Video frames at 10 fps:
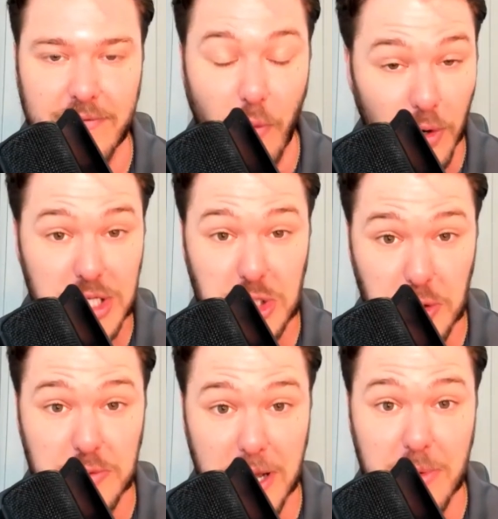
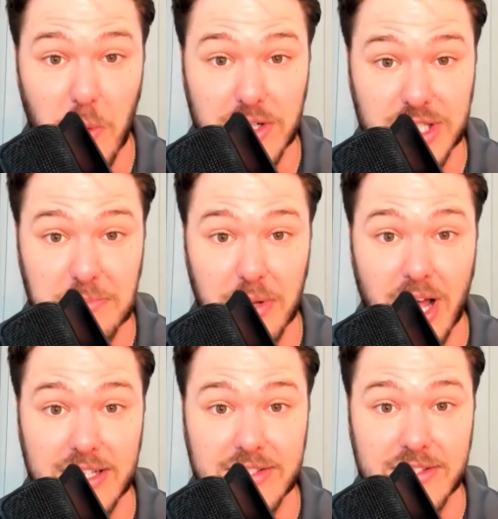WRC
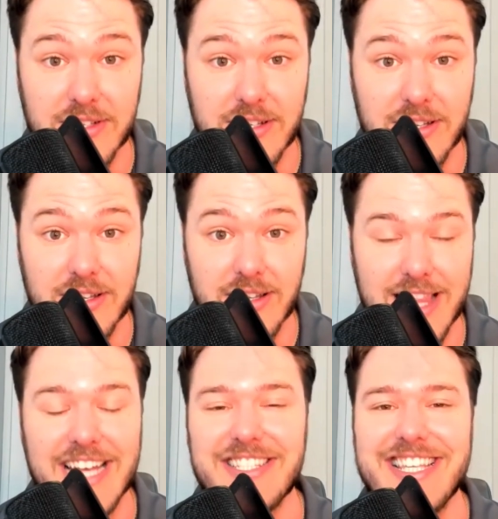plus.
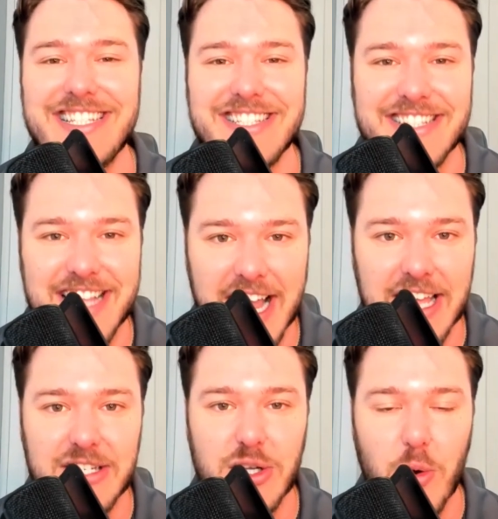That is the
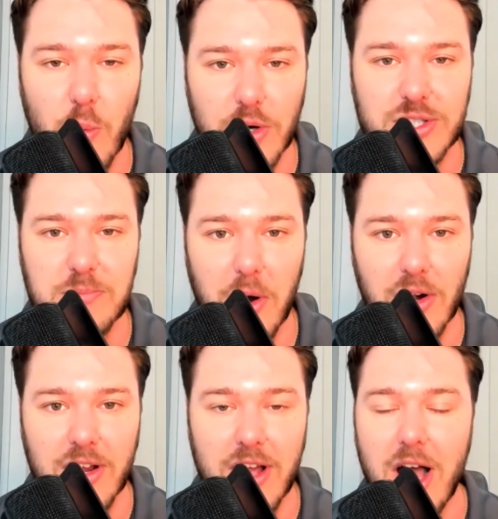second worst
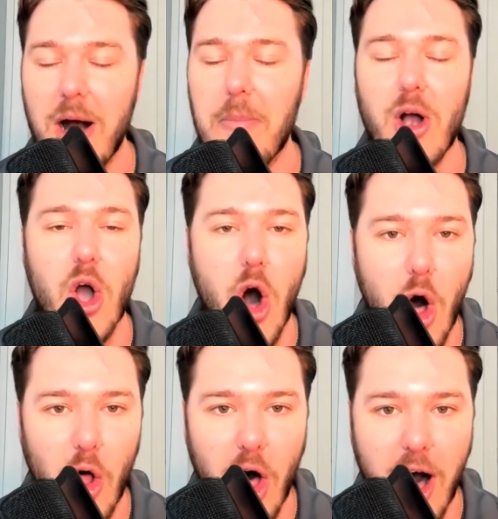mark among
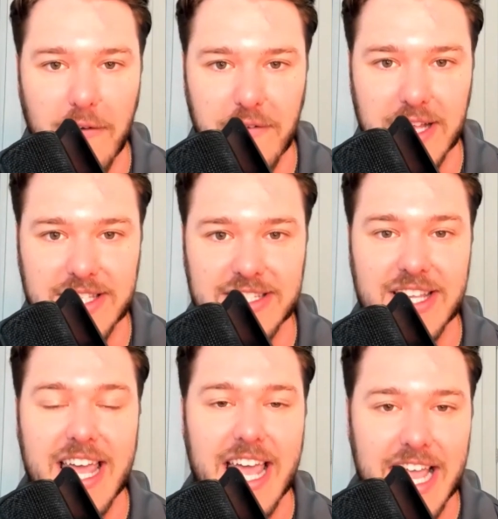all
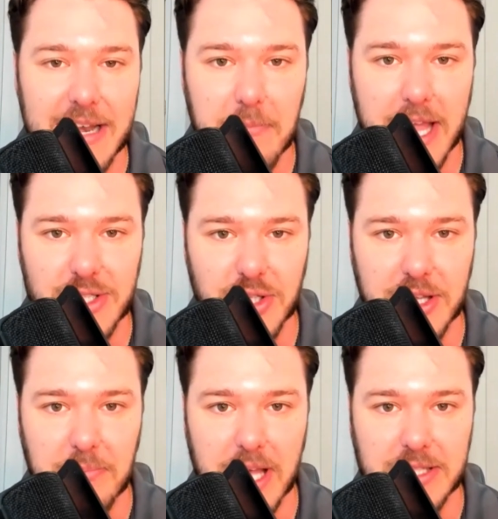offenses in Major
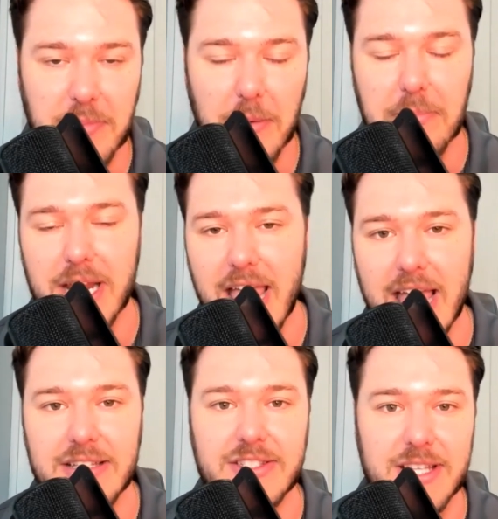League Baseball. But
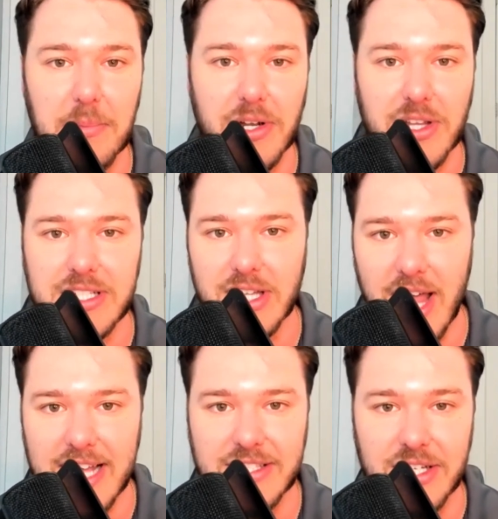again, similarly to
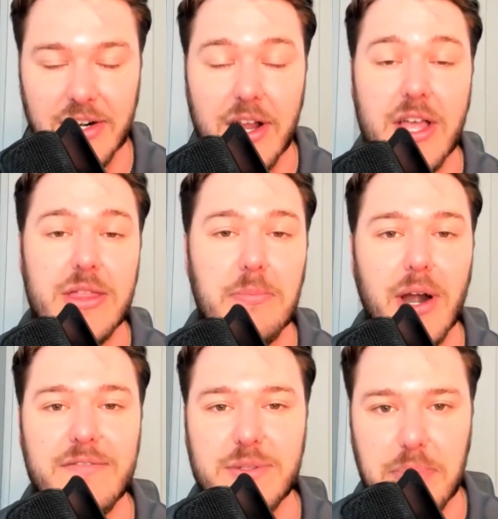last year, the
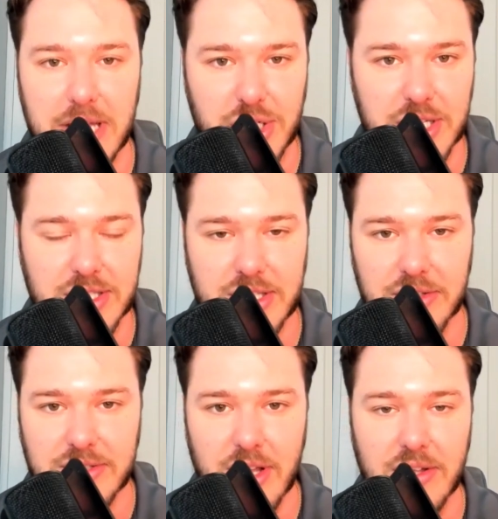Braves pitching is
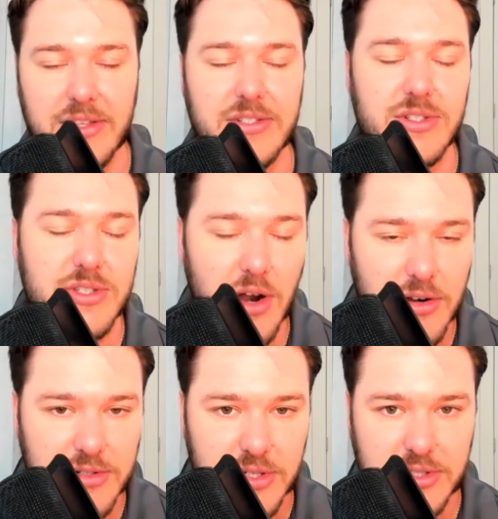still solid. Their
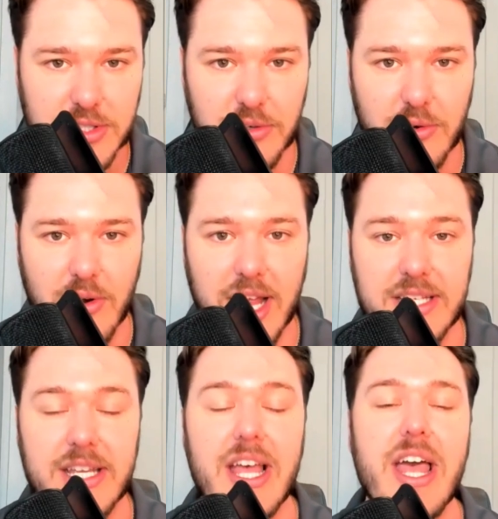starters are still
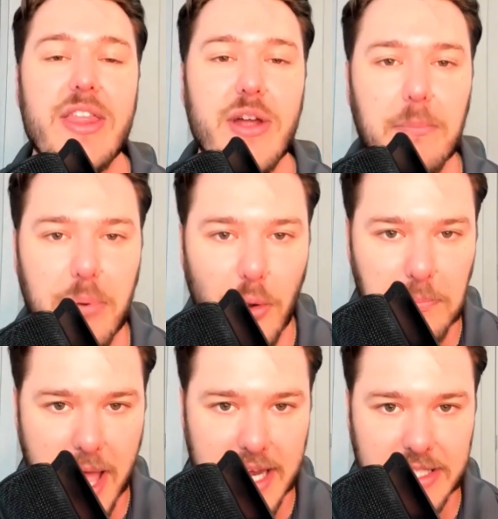great. Their
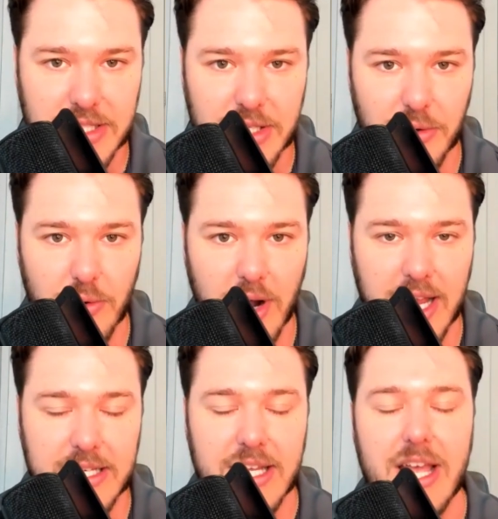bullpen is still
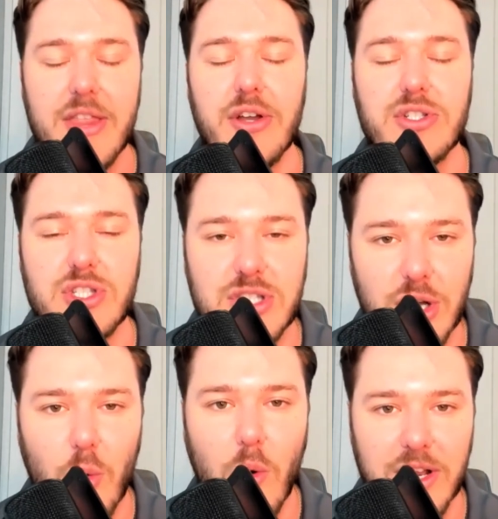great. They're
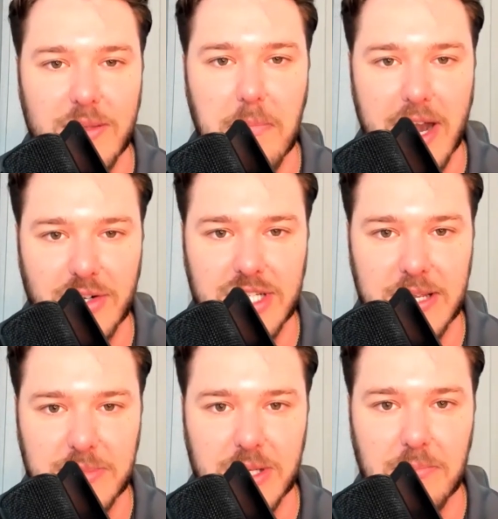still one of the better
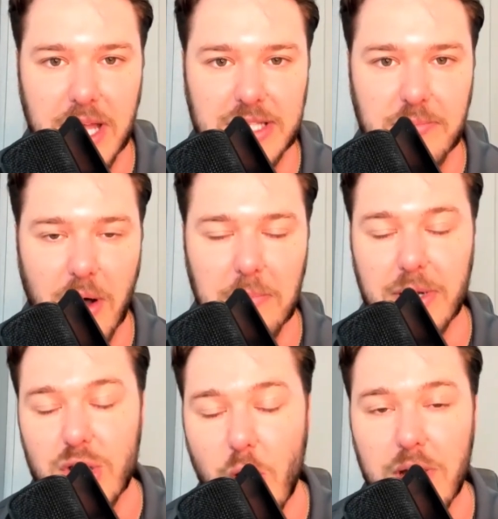teams in baseball,
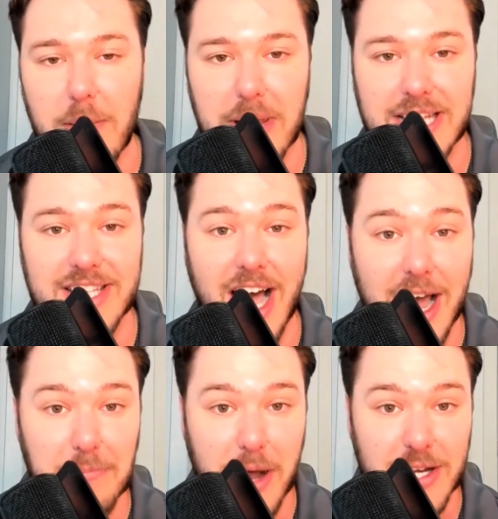but going up against a
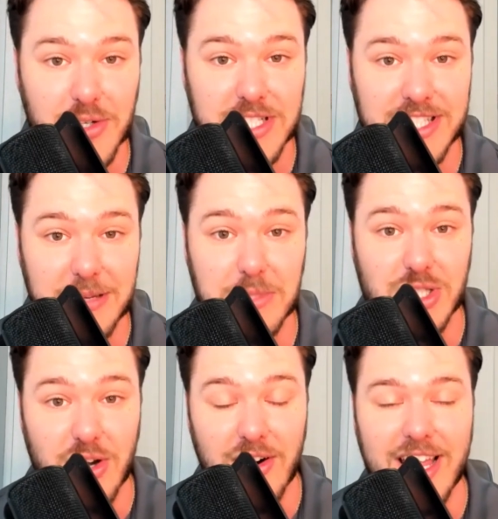hot Padres team
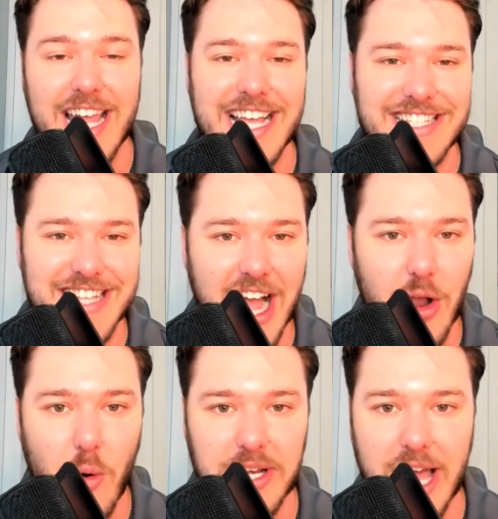to start is
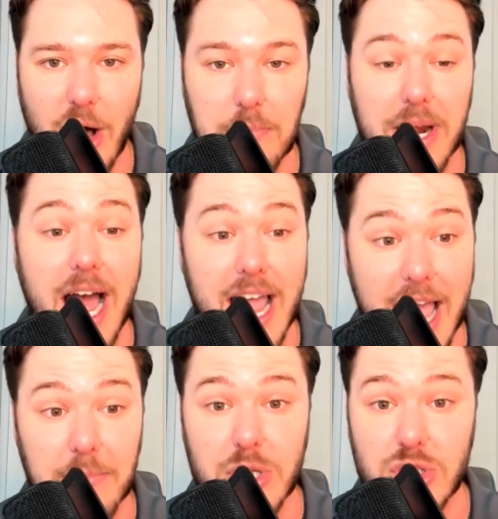not going to help. But I
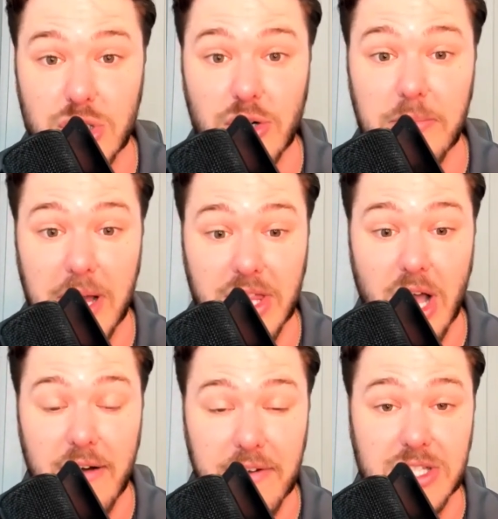am concerned about
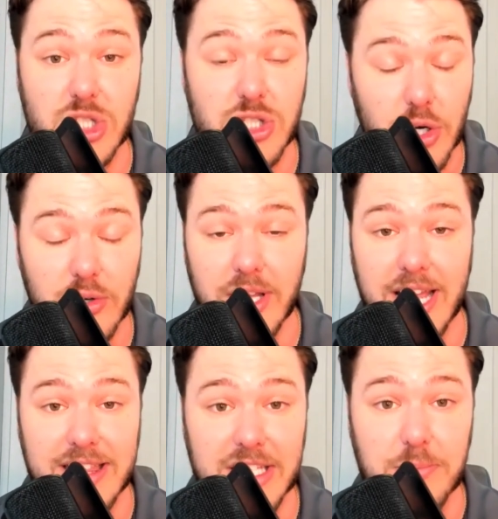the offense,
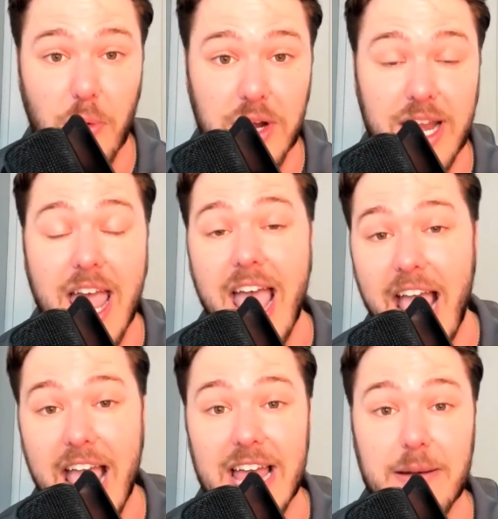certainly at this point.
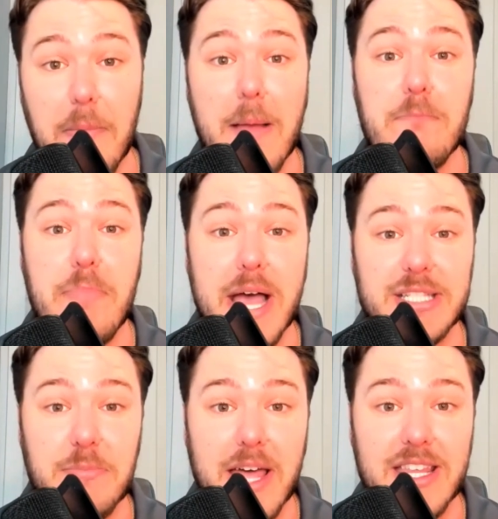And my
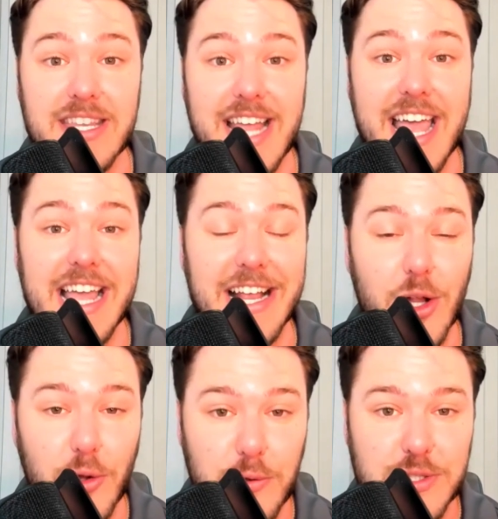best bet of the day
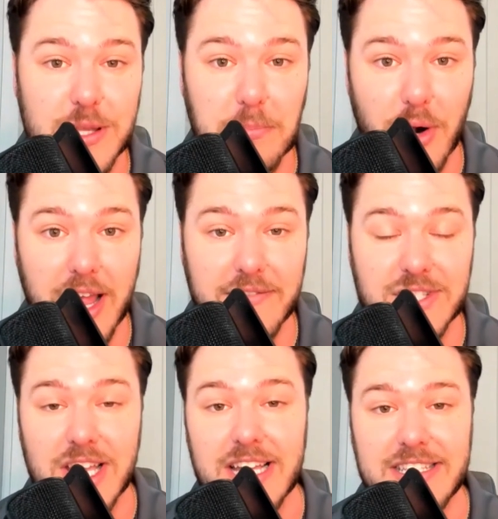includes the
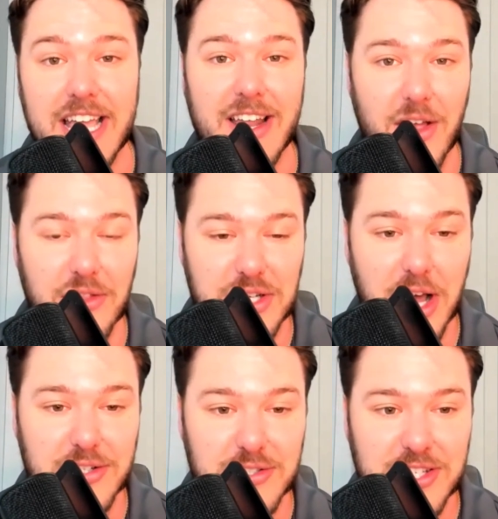Braves taking on the
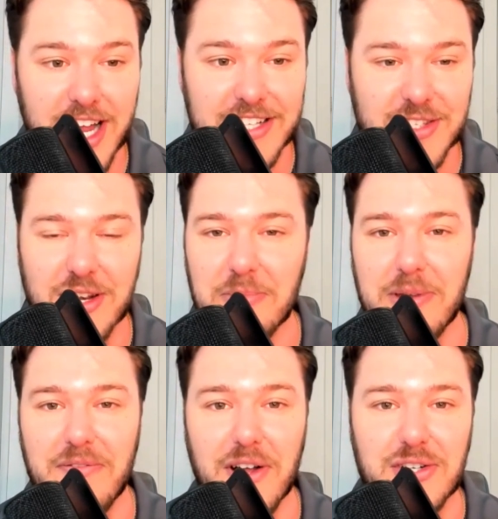Dodgers tonight, so it'll
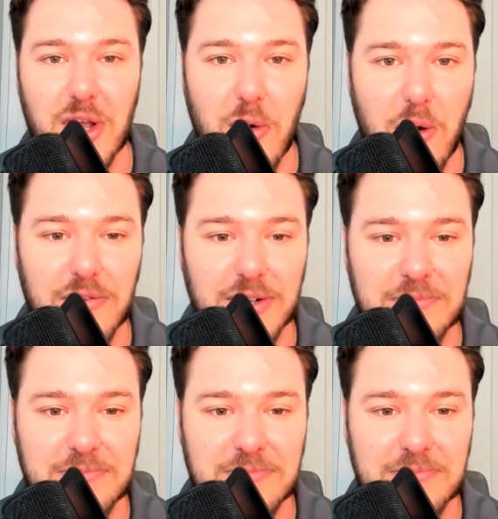be fun to go over.